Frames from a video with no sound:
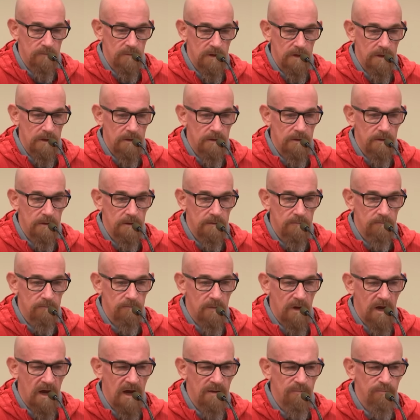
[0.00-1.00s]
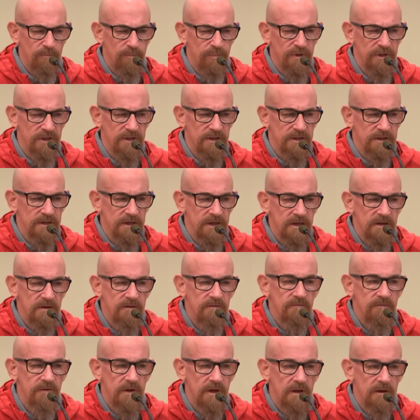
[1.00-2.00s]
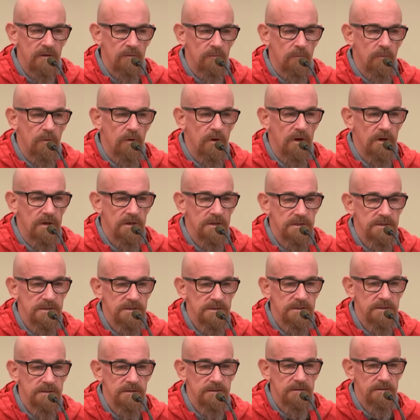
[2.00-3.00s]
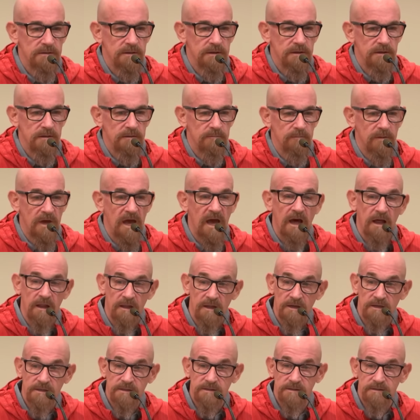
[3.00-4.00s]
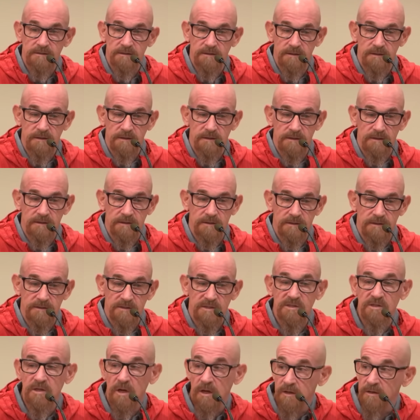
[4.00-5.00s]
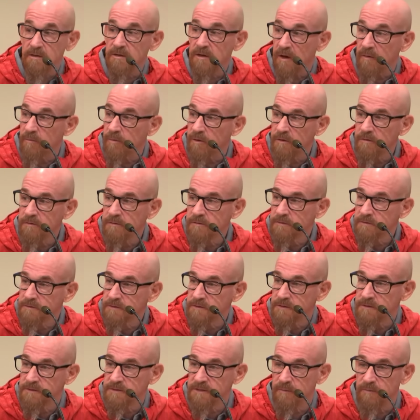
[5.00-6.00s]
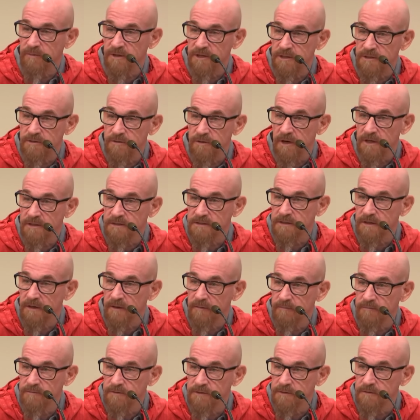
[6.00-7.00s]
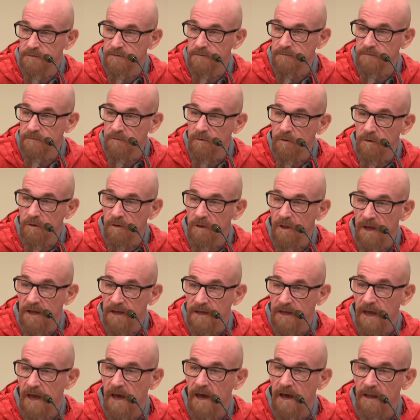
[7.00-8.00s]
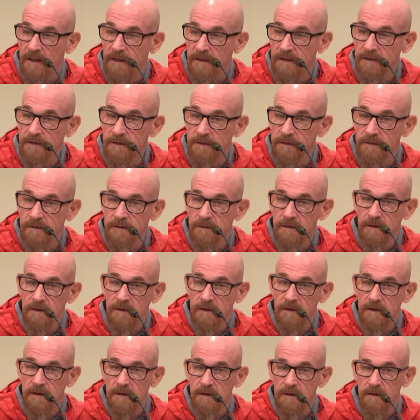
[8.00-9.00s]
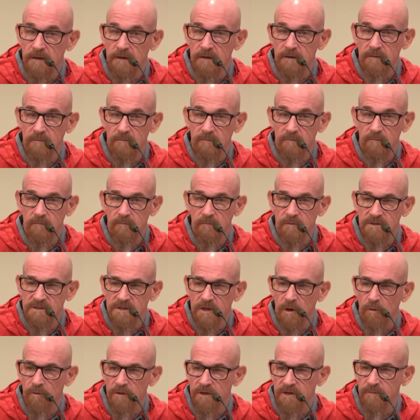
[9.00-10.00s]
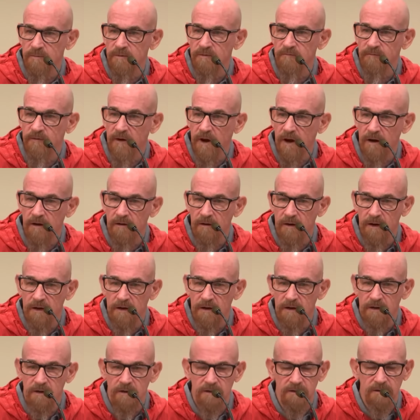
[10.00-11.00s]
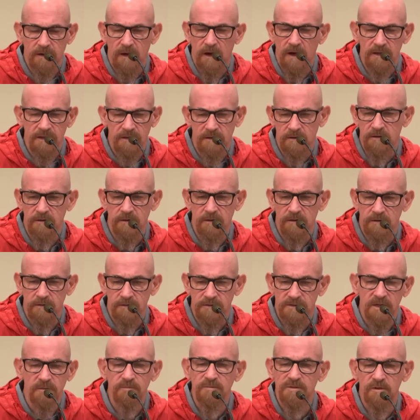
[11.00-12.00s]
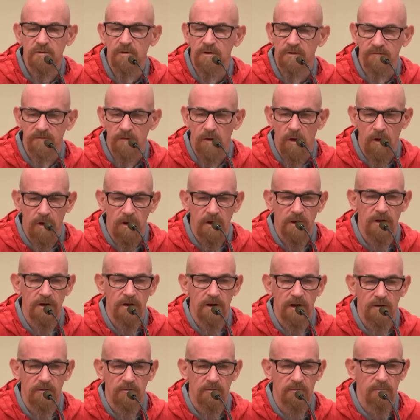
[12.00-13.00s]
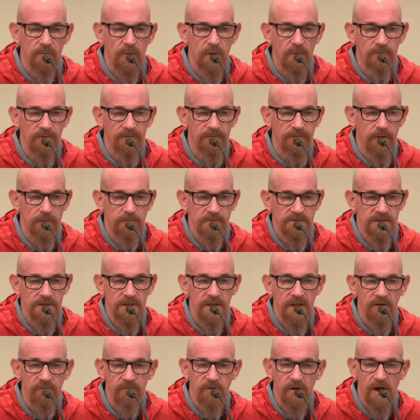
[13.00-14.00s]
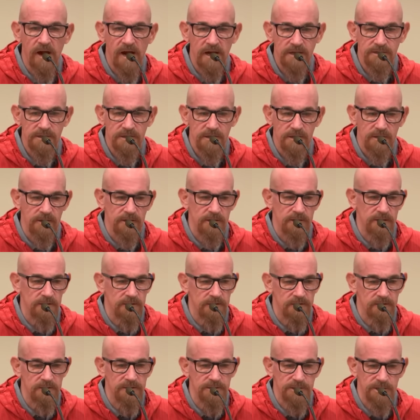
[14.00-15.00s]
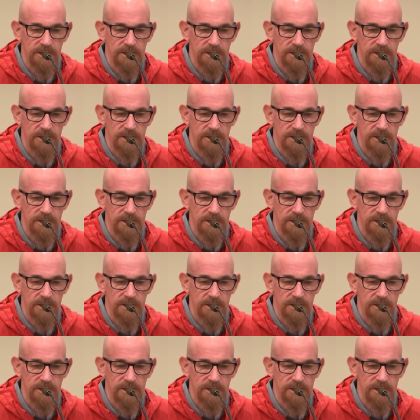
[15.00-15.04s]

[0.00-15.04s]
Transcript: I believe it was Alec's stunt double, so somebody dressed up to look like Alec, was going to be firing either some sort of long gun. I don't remember if it was a lever action gun or a